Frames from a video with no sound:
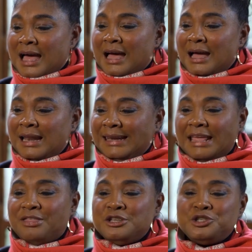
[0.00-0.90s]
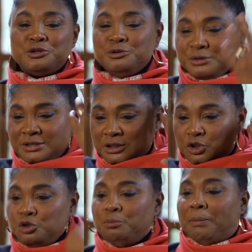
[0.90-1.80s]
leather shoes
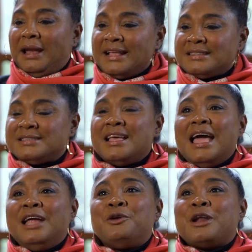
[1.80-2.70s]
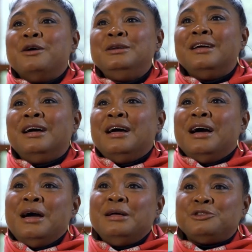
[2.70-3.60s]
and 2 plaits and
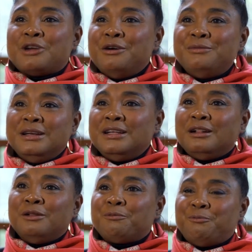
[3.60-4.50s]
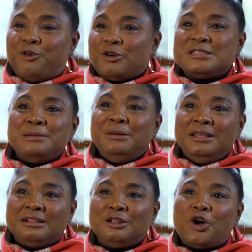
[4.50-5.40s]
drove a little Foxy
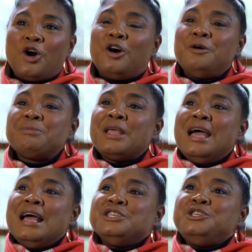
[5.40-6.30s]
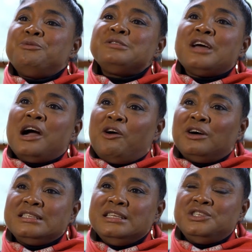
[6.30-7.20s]
Beetle car. She was our
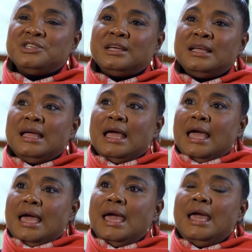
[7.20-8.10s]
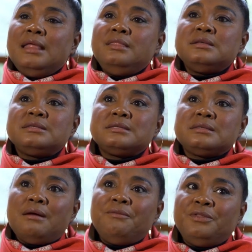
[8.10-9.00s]
art teacher, and the
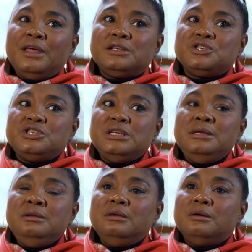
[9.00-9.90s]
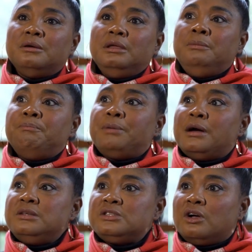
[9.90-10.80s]
stuff that she
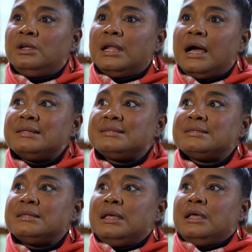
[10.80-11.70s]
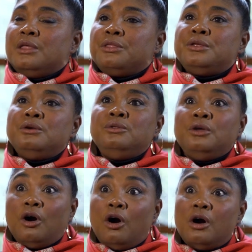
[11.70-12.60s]
imposed on us through
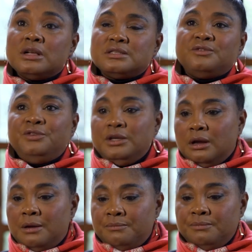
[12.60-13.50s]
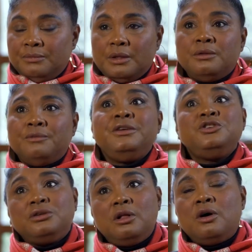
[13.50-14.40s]
the arts, the
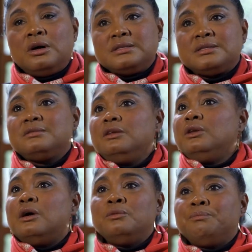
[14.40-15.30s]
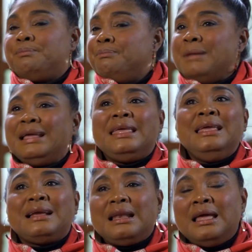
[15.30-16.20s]
visual arts, you know,
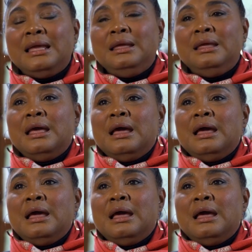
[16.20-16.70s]
making clay